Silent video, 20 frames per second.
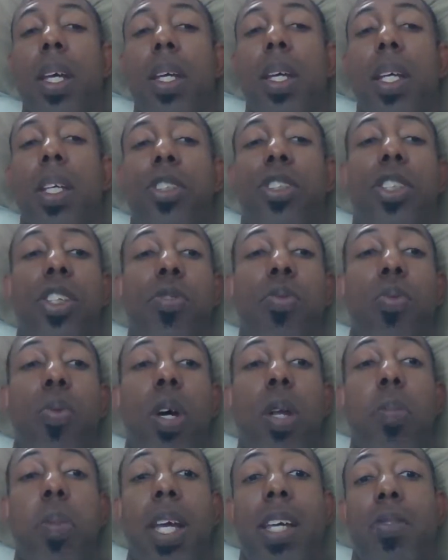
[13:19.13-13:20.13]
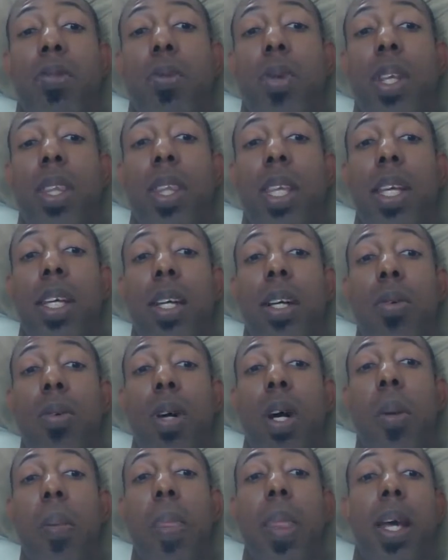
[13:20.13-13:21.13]
It's just one makes one thing go
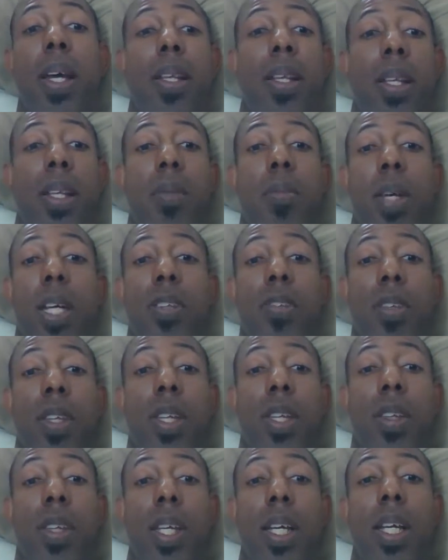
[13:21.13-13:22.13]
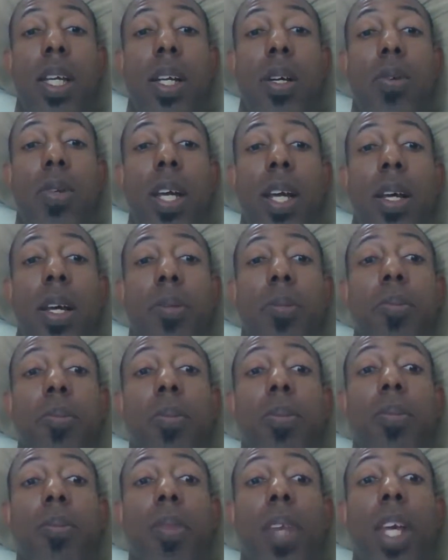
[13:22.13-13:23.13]
up, another makes the thing go down.
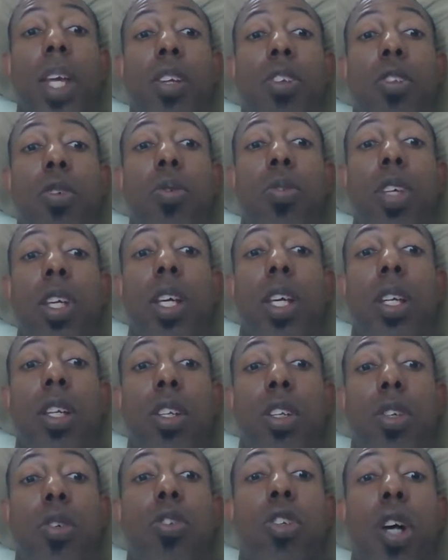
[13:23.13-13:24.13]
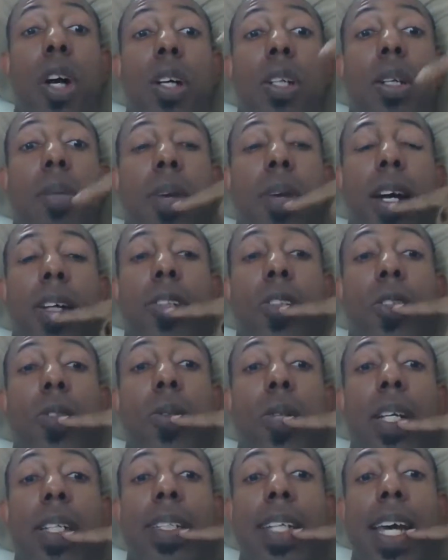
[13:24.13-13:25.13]
In 210, you talked about
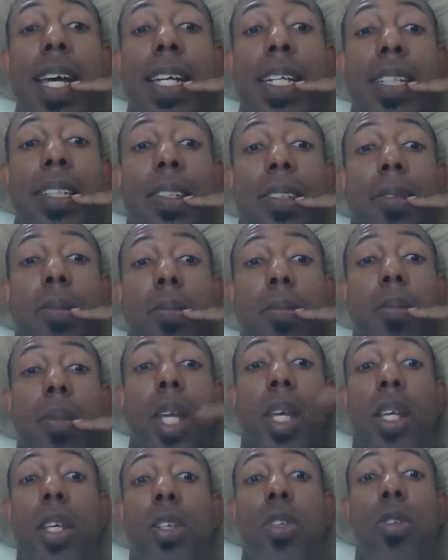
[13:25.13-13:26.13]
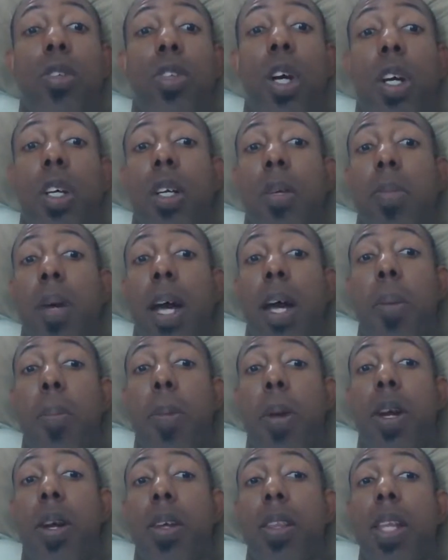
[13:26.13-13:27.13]
two antagonists. You talked about
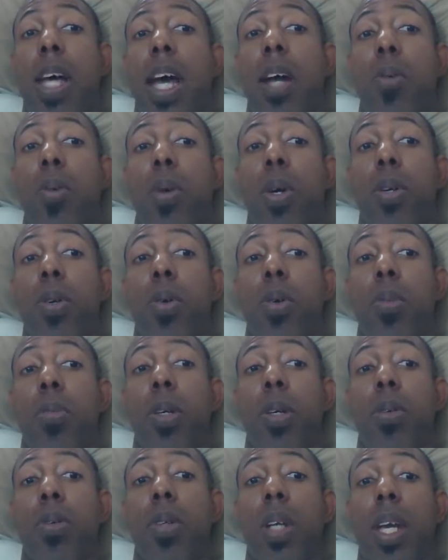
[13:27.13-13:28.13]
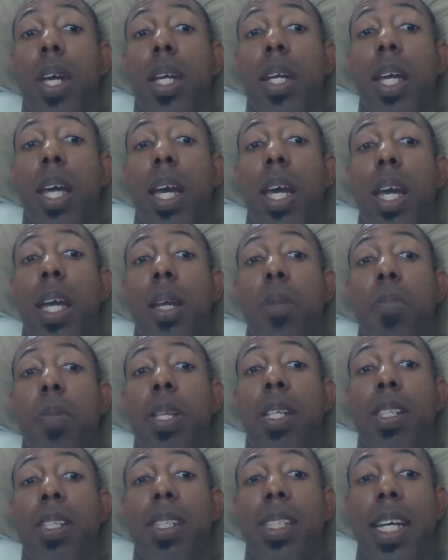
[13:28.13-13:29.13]
parathyroid hormone, aka
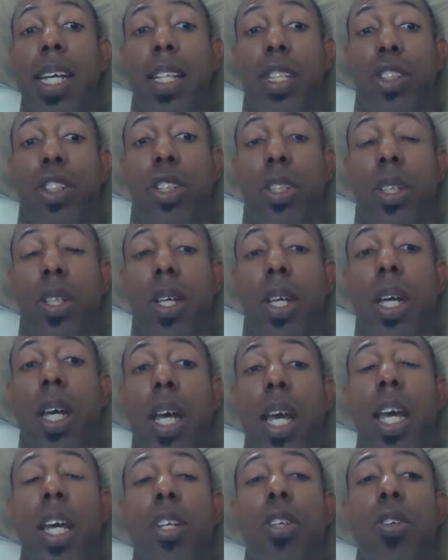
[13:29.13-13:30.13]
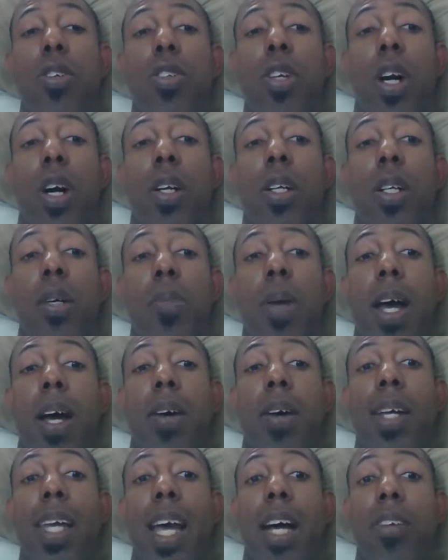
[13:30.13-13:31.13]
PTH, and you talked
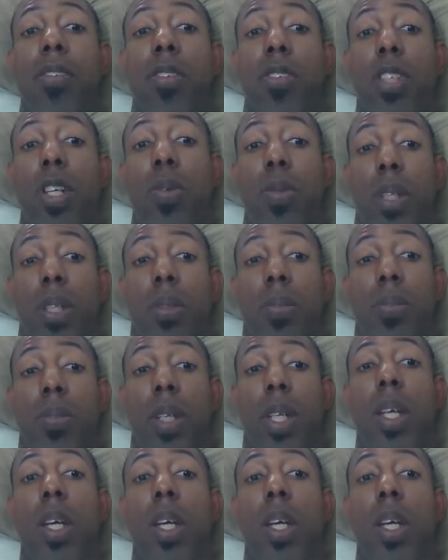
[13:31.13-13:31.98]
about calcitonin.